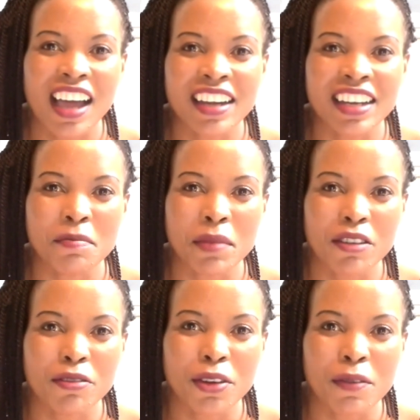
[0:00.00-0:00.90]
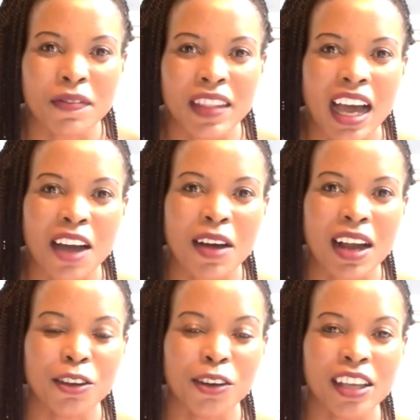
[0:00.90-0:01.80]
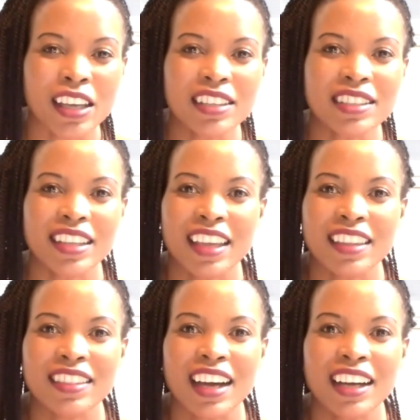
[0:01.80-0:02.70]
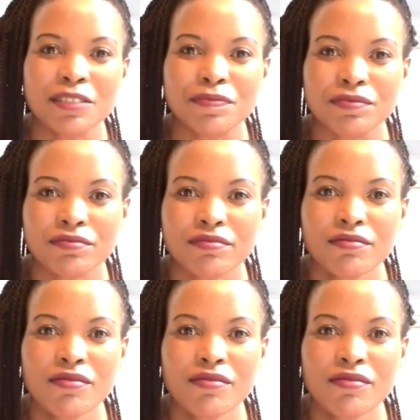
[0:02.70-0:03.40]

an email from our lawyer saying that